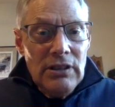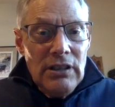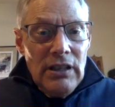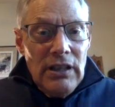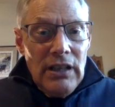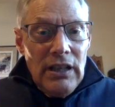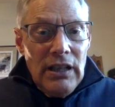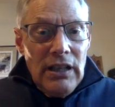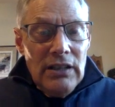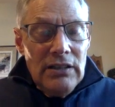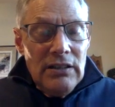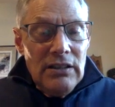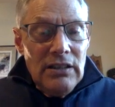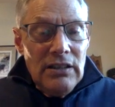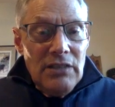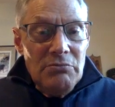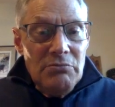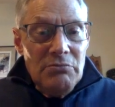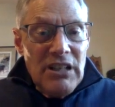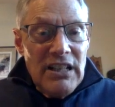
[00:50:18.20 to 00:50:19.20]

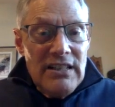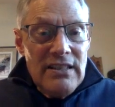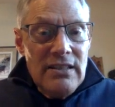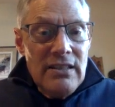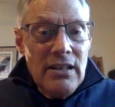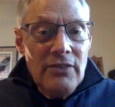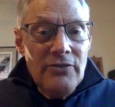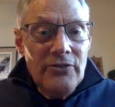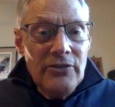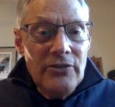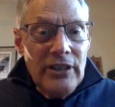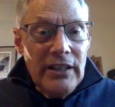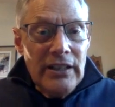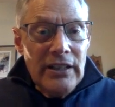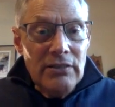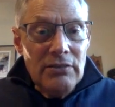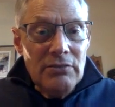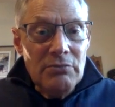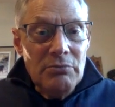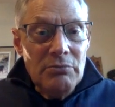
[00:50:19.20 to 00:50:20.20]
in my suffering,
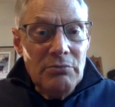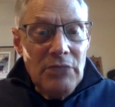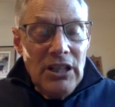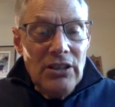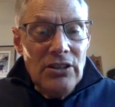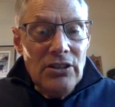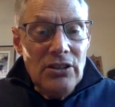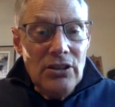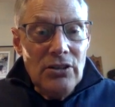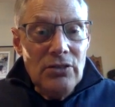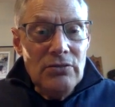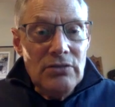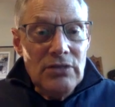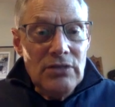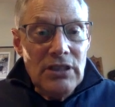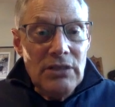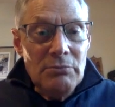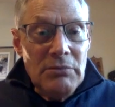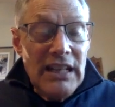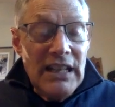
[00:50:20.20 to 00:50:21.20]
being known
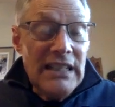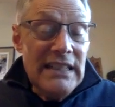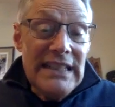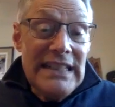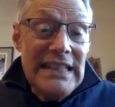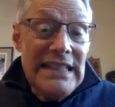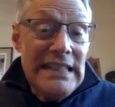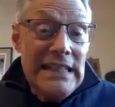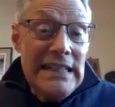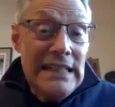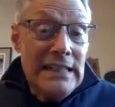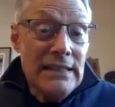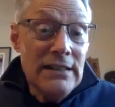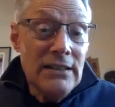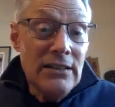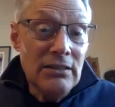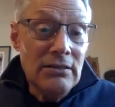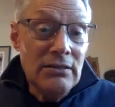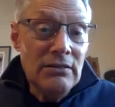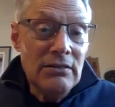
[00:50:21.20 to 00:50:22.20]
in my need,
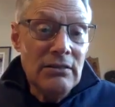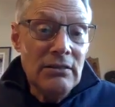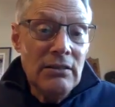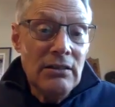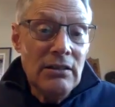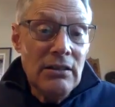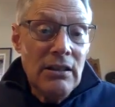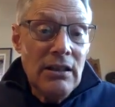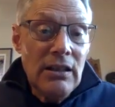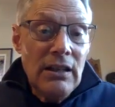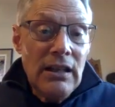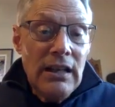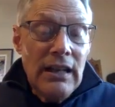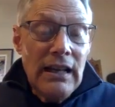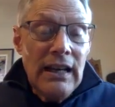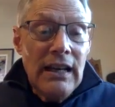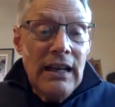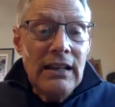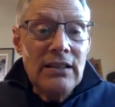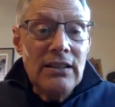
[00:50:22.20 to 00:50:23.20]

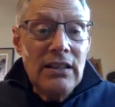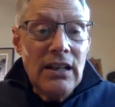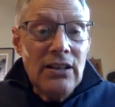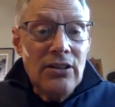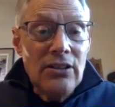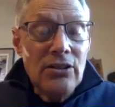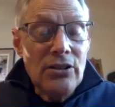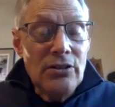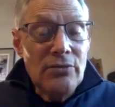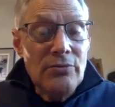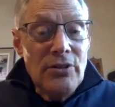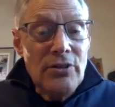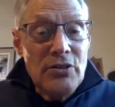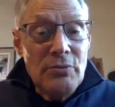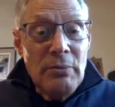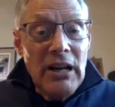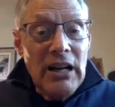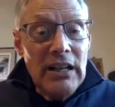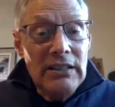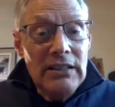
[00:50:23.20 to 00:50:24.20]
and her
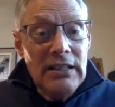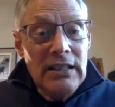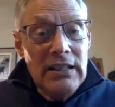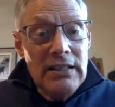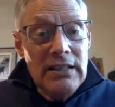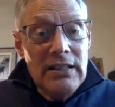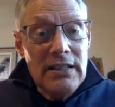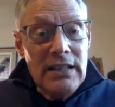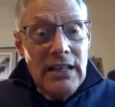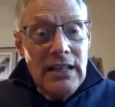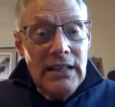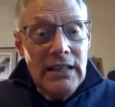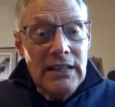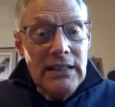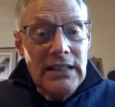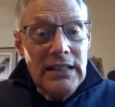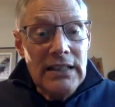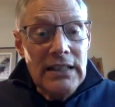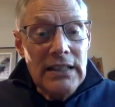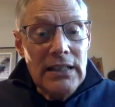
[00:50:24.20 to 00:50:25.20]
responding to that
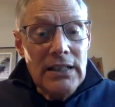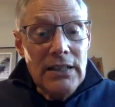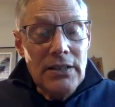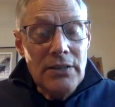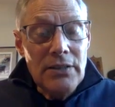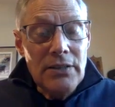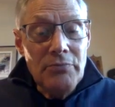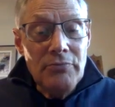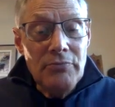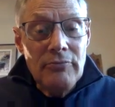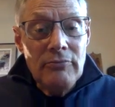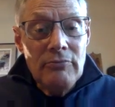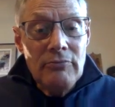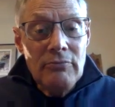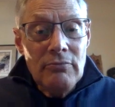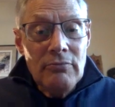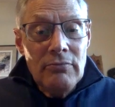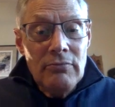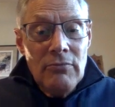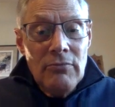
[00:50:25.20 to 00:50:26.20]
need.
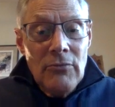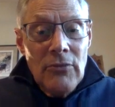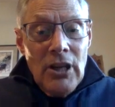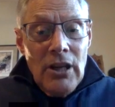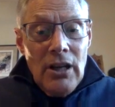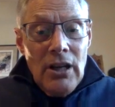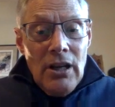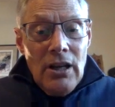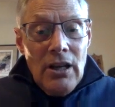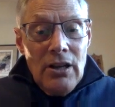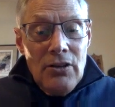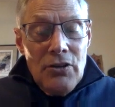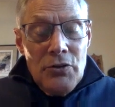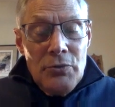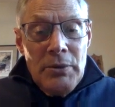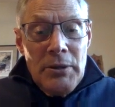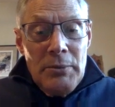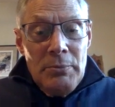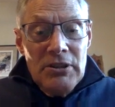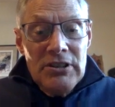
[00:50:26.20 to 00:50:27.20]
Of course,
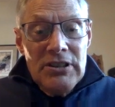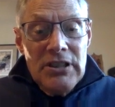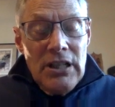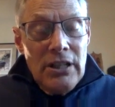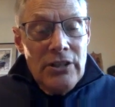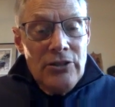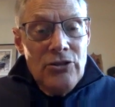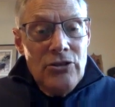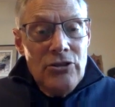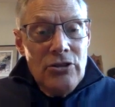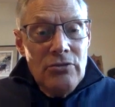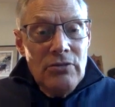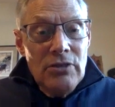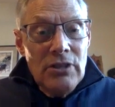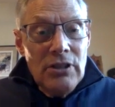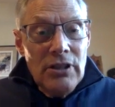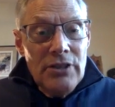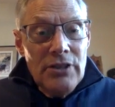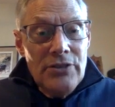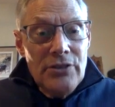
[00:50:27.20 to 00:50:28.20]
people touch you in
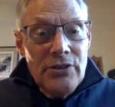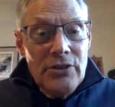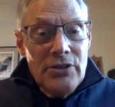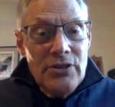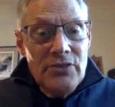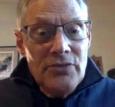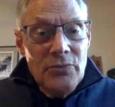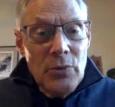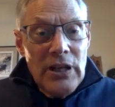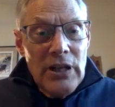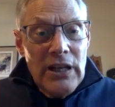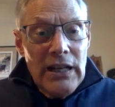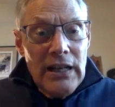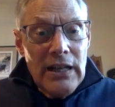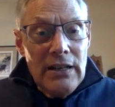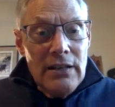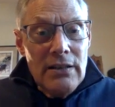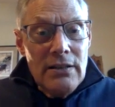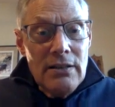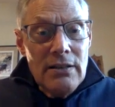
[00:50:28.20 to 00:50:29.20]
all sorts of
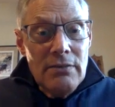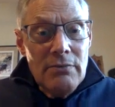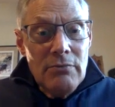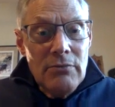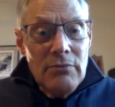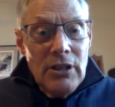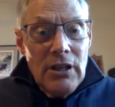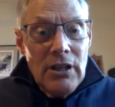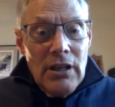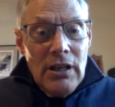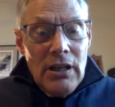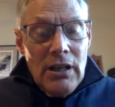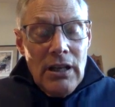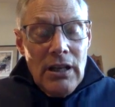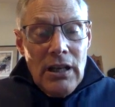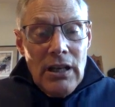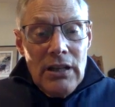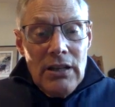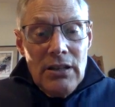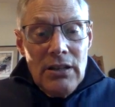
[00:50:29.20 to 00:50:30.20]
ways,
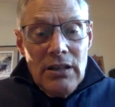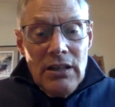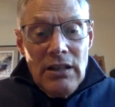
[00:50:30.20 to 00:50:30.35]
and